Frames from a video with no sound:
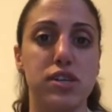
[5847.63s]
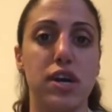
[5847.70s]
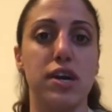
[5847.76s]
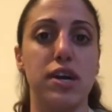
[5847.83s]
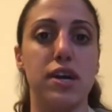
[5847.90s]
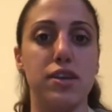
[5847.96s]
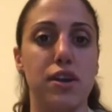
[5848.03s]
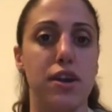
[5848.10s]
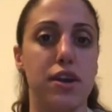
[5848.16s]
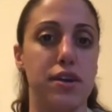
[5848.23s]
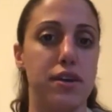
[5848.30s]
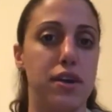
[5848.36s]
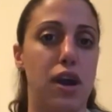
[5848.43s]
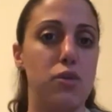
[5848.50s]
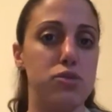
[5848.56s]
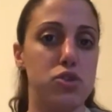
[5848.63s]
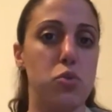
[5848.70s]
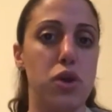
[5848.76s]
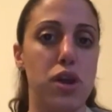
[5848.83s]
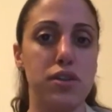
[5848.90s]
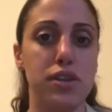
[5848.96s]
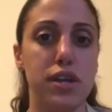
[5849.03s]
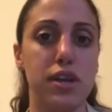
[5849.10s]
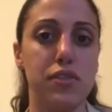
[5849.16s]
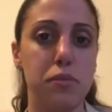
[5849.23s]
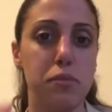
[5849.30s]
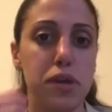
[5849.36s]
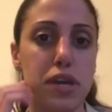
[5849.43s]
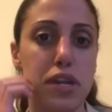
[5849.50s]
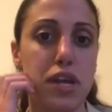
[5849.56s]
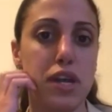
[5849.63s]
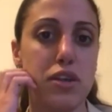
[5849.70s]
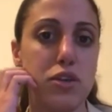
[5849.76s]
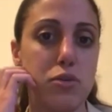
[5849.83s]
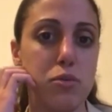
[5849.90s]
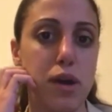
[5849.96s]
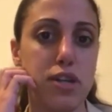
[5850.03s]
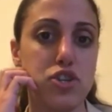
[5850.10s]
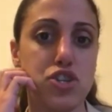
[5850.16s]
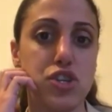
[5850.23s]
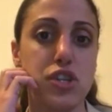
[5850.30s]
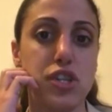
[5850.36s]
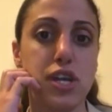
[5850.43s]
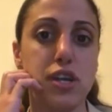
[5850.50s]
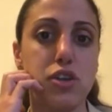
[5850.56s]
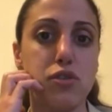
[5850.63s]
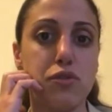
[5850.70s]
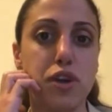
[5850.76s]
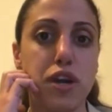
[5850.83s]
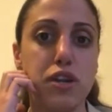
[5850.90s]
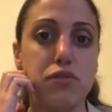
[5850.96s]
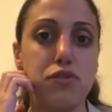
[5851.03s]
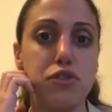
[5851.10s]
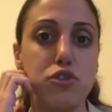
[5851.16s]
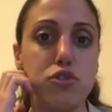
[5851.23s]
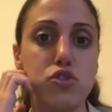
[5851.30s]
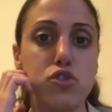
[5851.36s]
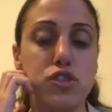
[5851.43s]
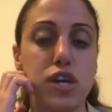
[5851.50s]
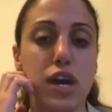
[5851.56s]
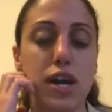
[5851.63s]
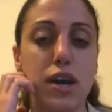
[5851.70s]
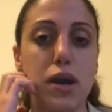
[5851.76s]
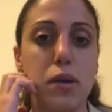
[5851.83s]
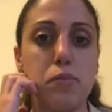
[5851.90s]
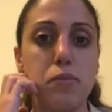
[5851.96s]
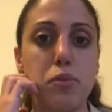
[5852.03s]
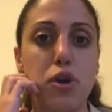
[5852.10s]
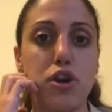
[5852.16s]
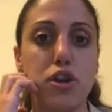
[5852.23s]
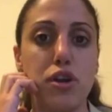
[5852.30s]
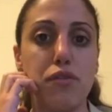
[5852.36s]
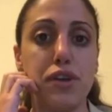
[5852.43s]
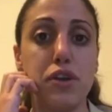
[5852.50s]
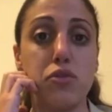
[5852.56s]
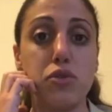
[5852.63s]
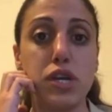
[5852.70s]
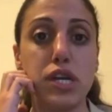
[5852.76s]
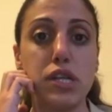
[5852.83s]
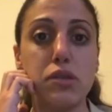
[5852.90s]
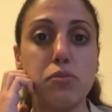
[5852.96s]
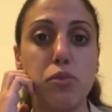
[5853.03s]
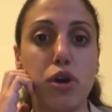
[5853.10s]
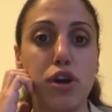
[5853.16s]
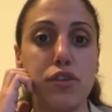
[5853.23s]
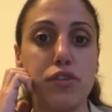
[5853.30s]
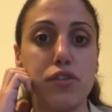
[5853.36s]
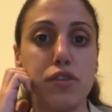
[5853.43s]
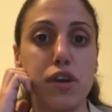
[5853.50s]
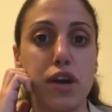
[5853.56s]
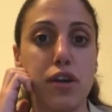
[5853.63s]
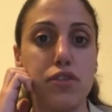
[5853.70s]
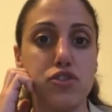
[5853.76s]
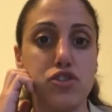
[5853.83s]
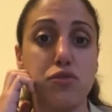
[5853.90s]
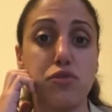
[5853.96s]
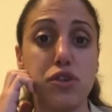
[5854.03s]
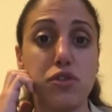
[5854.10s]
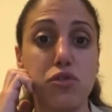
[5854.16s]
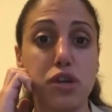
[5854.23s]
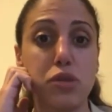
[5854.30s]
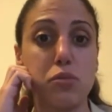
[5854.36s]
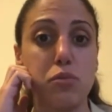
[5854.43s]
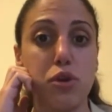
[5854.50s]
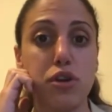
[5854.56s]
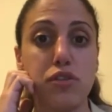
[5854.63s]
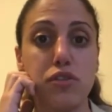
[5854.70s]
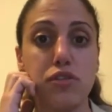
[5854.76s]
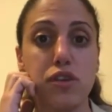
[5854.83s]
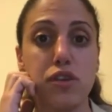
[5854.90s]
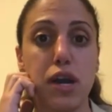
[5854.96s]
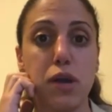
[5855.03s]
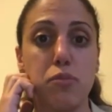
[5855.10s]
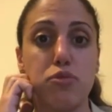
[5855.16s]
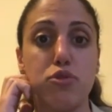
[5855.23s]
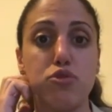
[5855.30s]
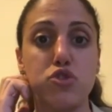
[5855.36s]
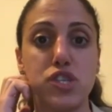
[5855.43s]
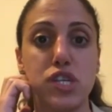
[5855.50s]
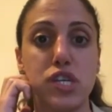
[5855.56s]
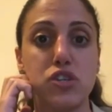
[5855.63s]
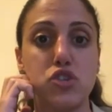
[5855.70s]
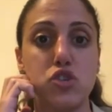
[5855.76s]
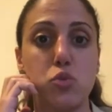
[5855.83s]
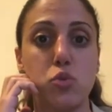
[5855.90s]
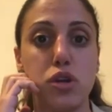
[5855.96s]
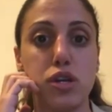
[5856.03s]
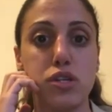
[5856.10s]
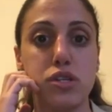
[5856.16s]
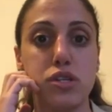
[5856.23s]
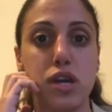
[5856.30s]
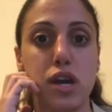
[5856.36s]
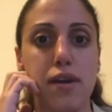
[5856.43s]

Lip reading: I was aware that in the beginning you mentioned that you've kind of used part of the green bond, the sovereign green bond proceeds towards